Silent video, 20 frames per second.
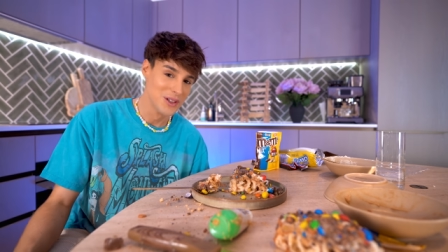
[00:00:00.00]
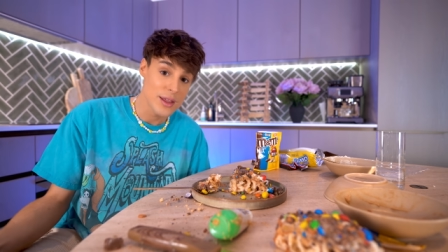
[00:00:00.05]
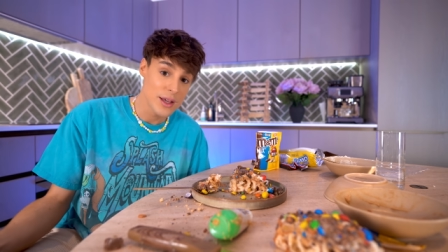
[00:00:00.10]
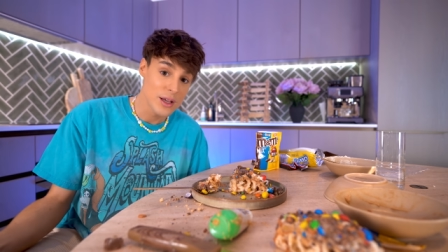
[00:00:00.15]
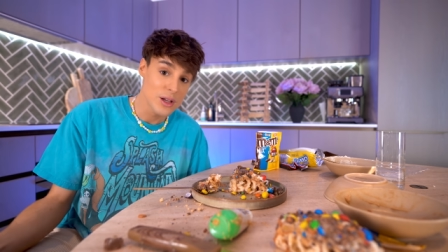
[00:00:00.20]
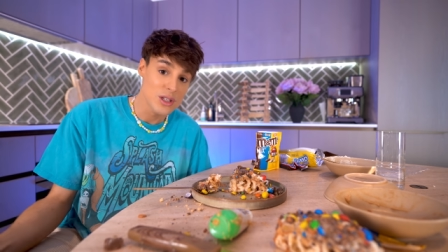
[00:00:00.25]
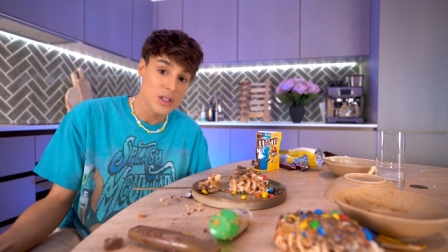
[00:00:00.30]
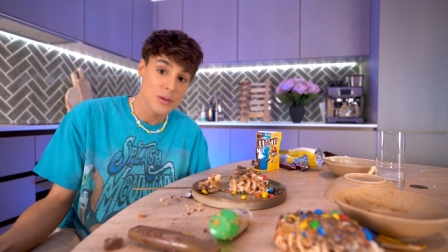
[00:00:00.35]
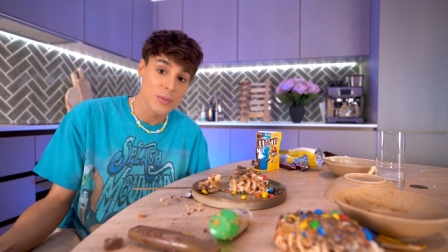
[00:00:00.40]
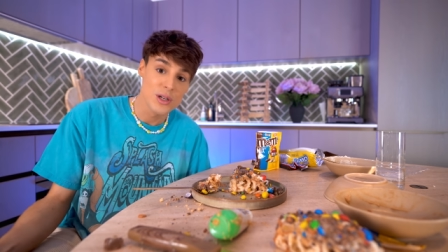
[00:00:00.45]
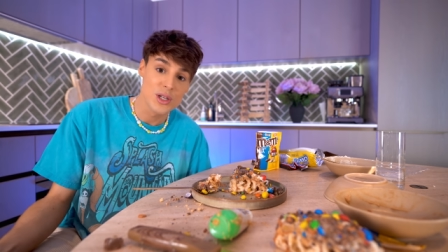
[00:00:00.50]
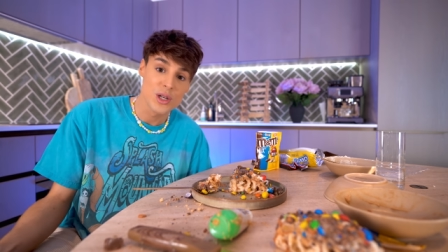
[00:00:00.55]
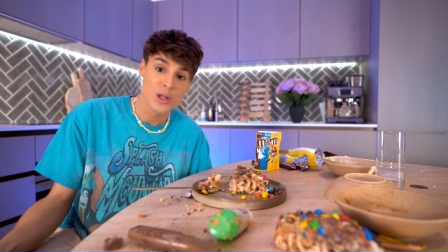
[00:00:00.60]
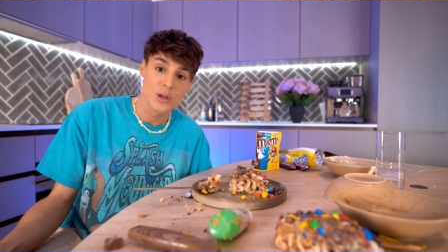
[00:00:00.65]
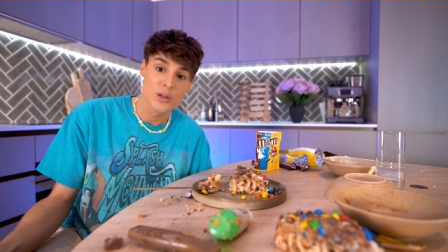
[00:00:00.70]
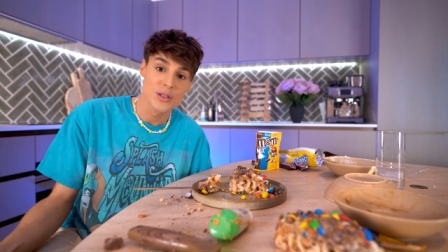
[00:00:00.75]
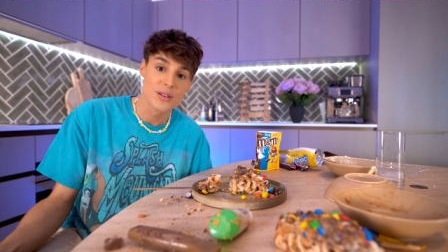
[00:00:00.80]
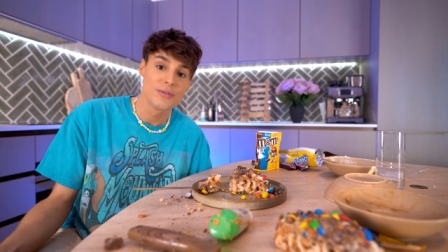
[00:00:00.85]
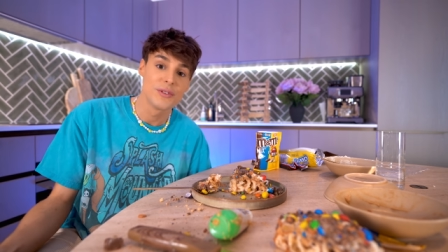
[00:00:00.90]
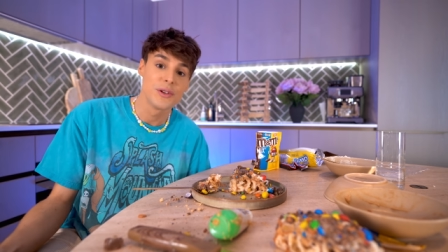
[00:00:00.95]
Thank you so much to
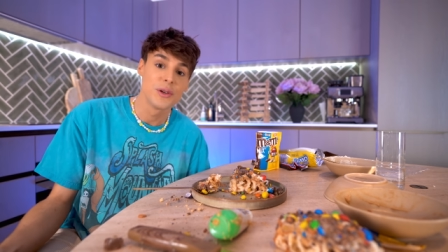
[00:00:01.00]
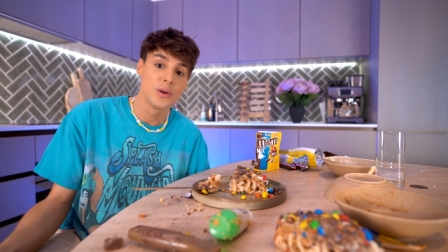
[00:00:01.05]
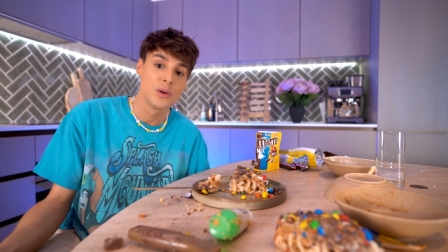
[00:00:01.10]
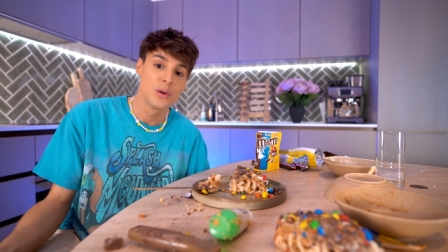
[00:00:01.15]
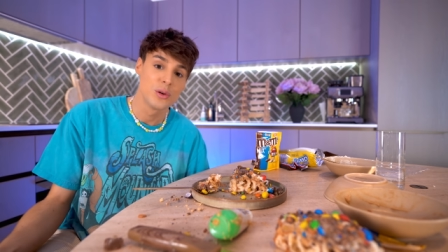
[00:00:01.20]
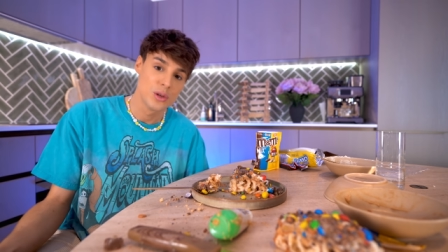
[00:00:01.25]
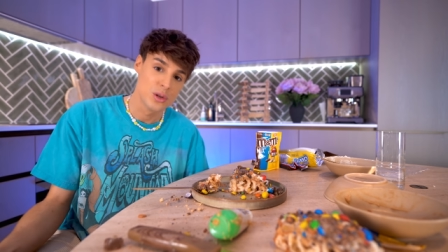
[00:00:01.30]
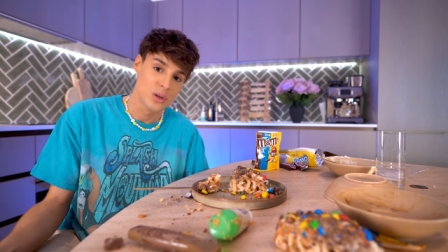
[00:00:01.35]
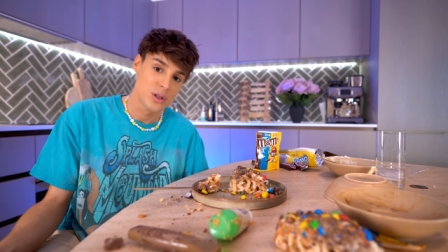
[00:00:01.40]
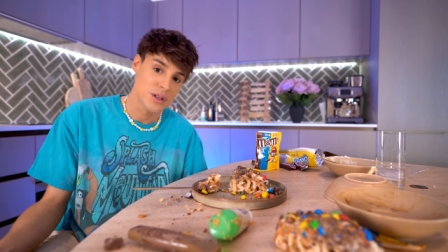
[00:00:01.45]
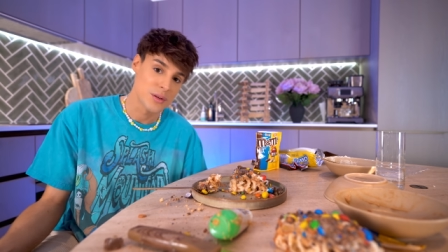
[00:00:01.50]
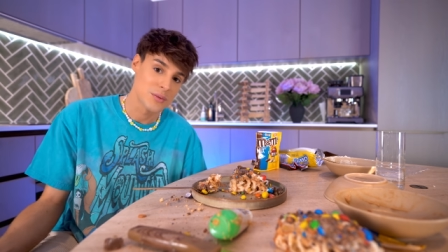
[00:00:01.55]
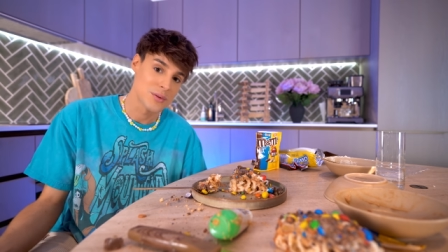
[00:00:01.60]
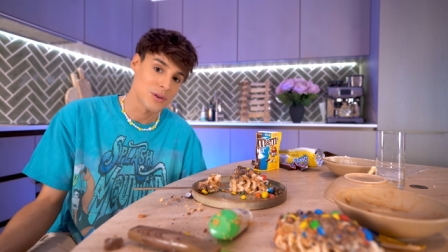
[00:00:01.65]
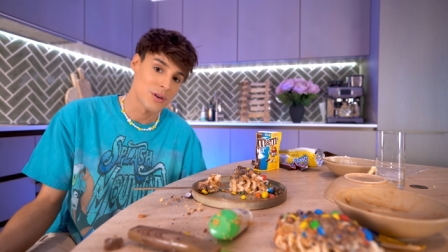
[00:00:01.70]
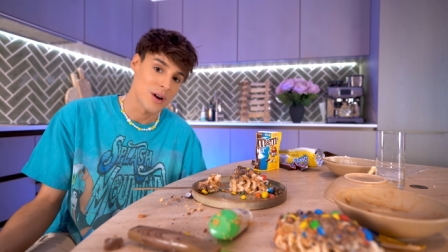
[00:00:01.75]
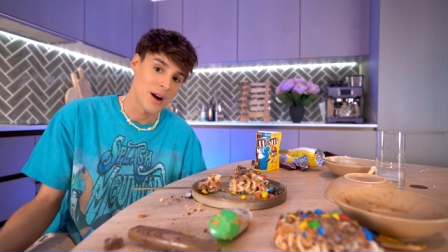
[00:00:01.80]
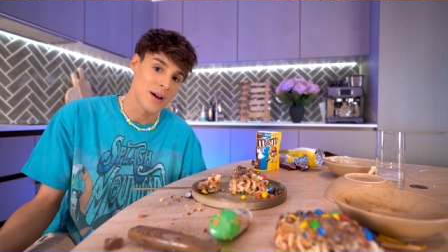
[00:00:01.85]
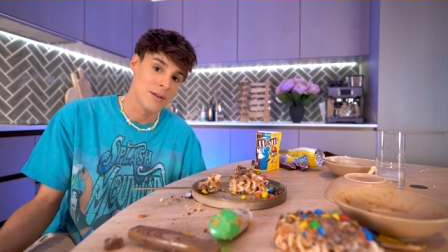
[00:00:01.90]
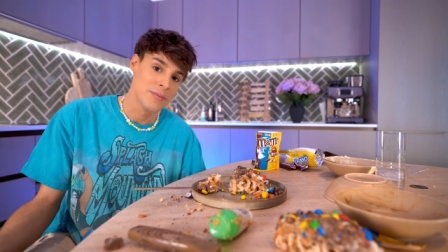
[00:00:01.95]
those of you who do
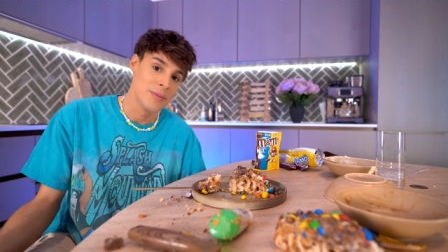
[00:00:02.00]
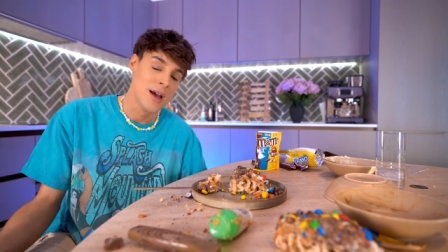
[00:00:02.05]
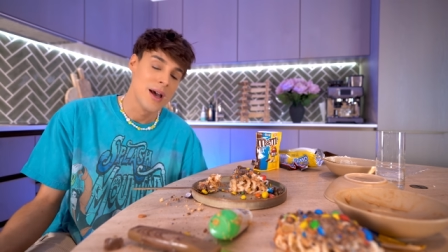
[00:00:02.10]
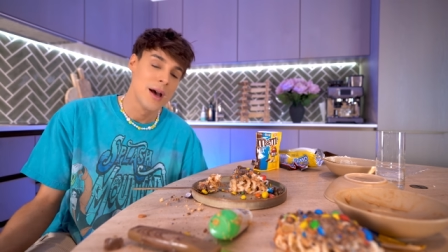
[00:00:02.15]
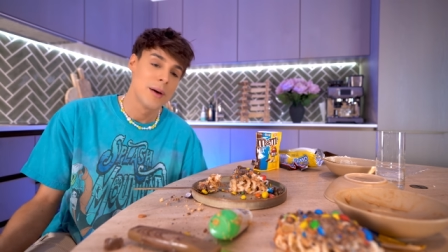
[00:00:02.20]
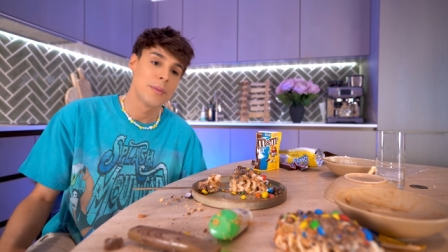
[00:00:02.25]
subscribe,